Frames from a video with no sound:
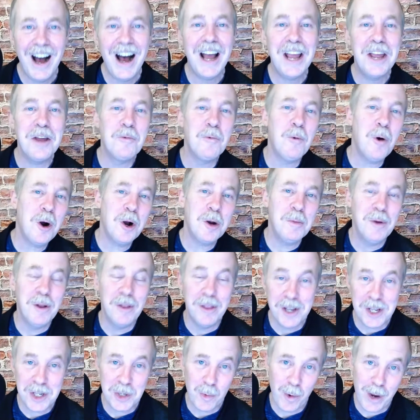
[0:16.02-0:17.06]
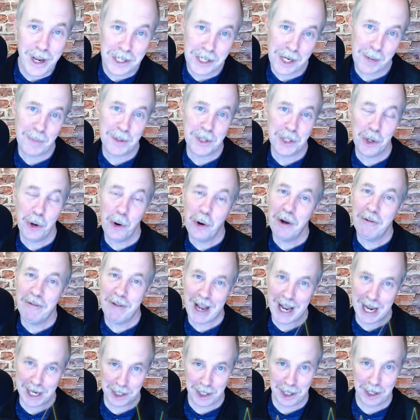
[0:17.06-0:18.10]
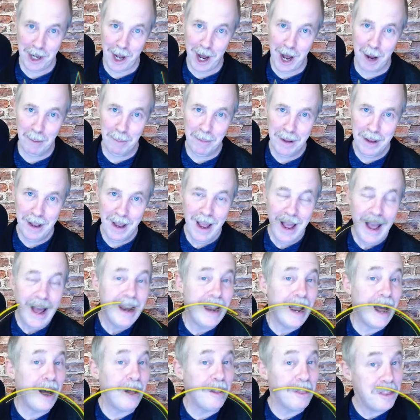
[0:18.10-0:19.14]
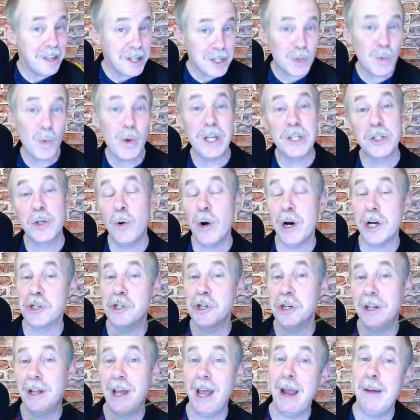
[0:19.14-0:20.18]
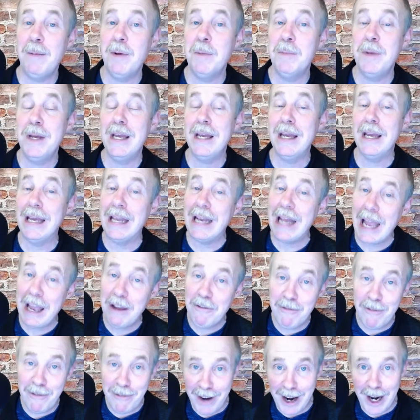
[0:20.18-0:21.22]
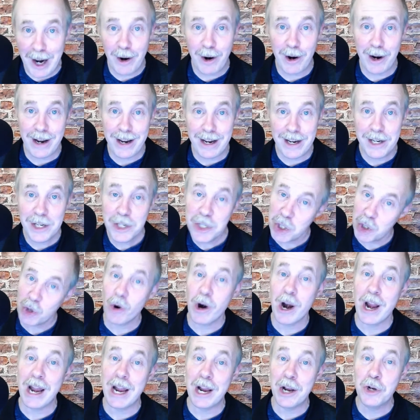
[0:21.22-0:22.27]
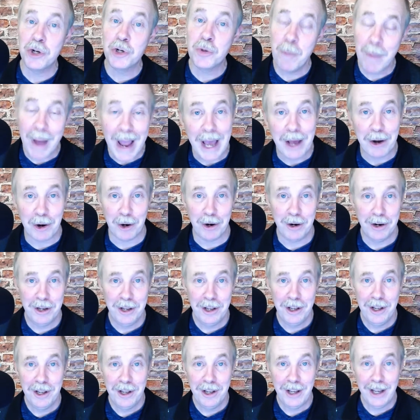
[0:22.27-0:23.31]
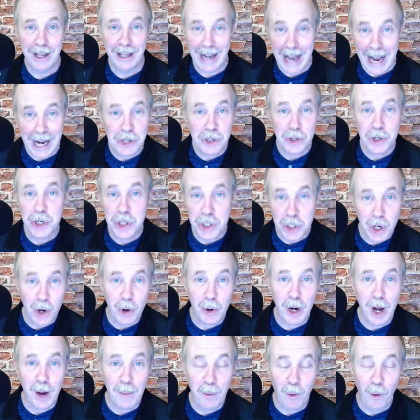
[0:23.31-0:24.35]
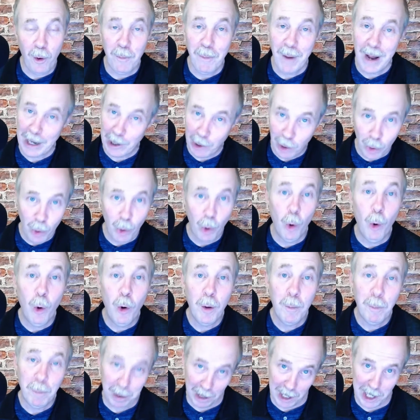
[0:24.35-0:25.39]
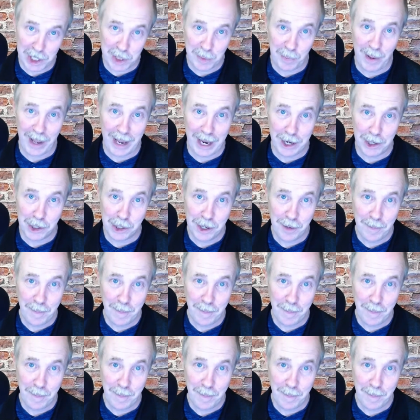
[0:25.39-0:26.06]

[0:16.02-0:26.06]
and welcome to this week's episode of Ask Tom. Now, this week's question came to me in a very strange manner. It actually showed up on my Google Plus page.